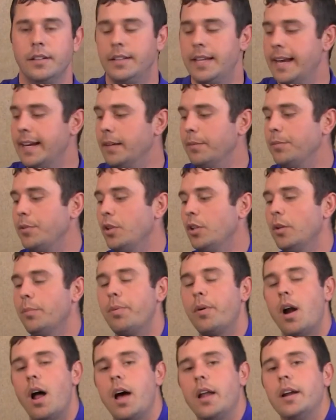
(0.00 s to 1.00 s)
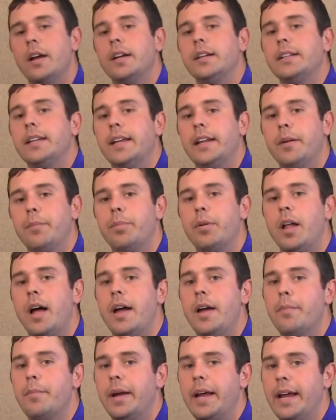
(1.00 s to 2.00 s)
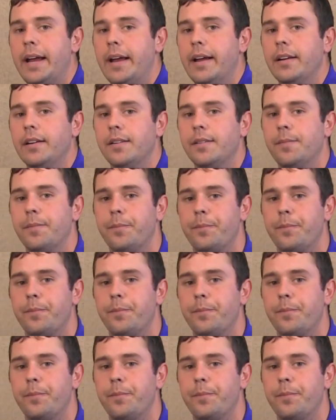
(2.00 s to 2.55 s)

take them to the product and apply them by hand.